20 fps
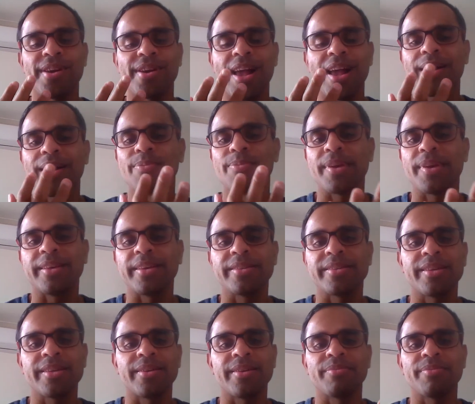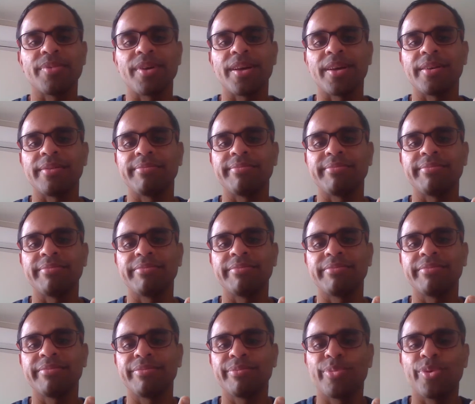helping some
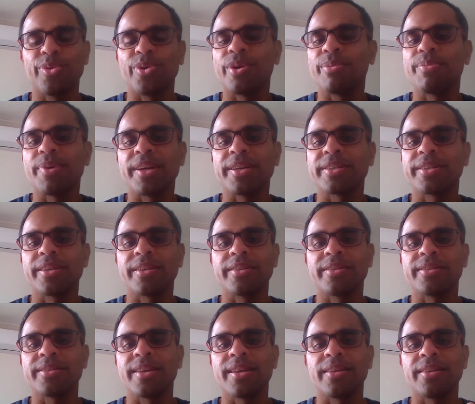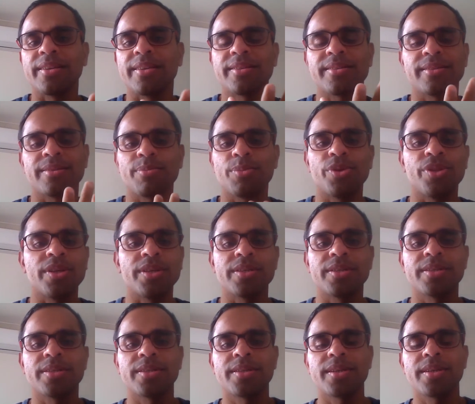poor patients in this
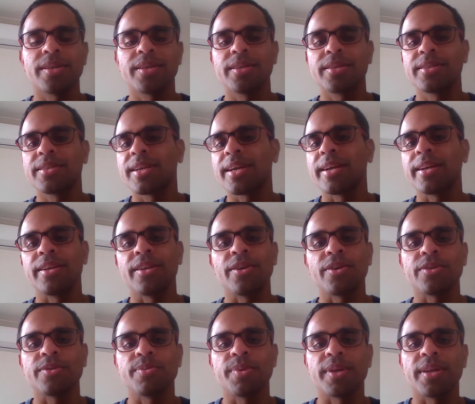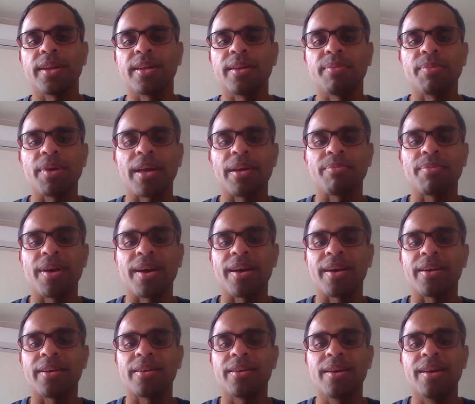Buddhist charity hospital in
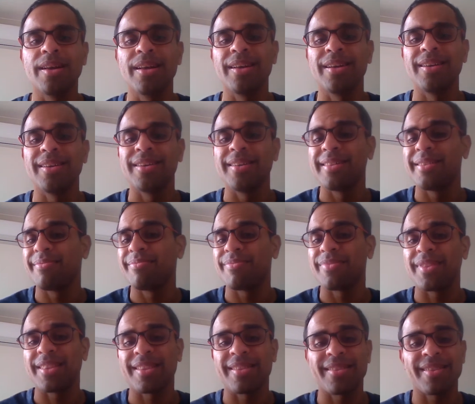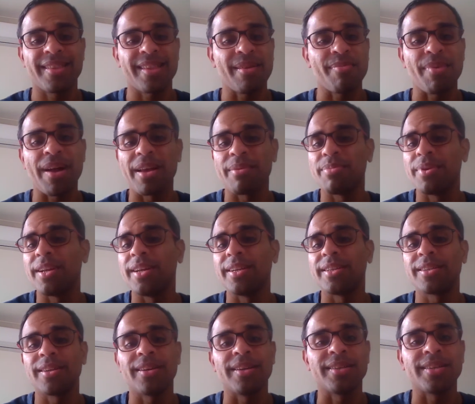Myanmar, they might be
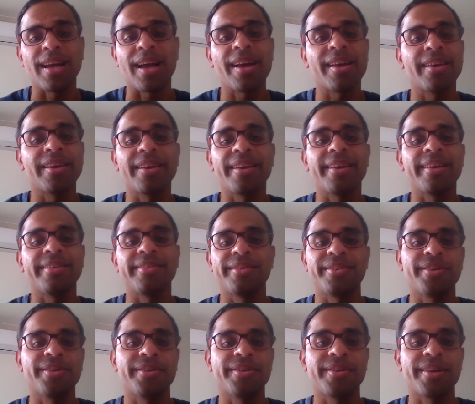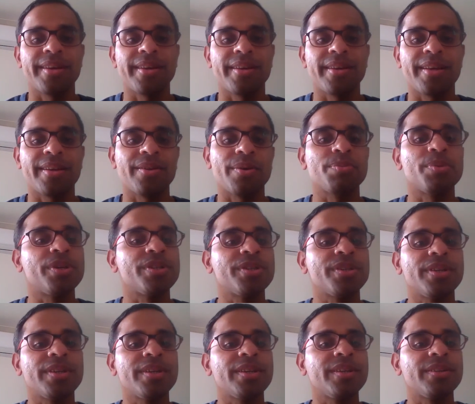literally dying and, an
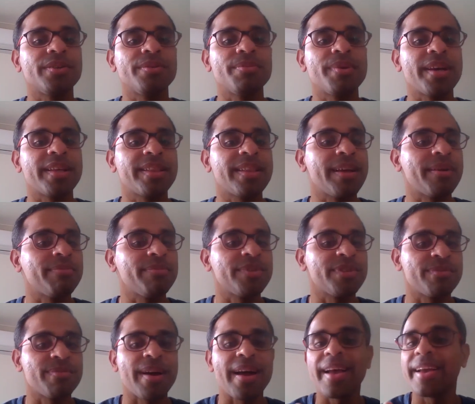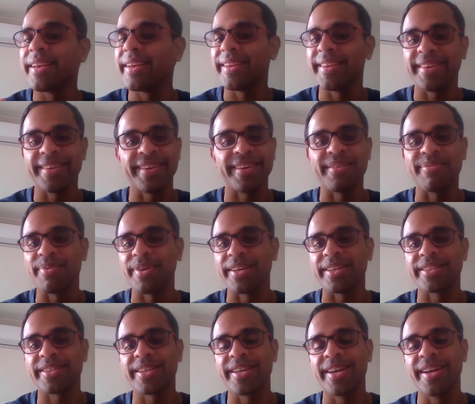opportunity to make them smile a little
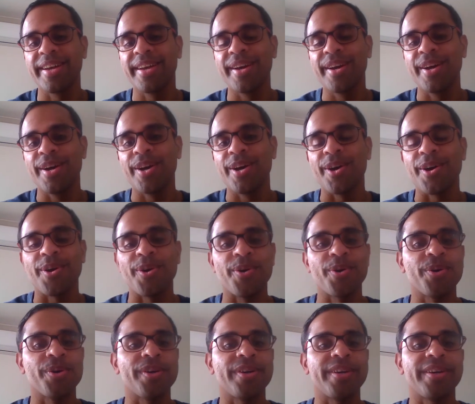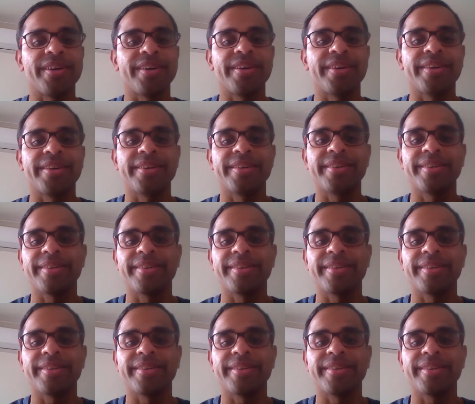bit, or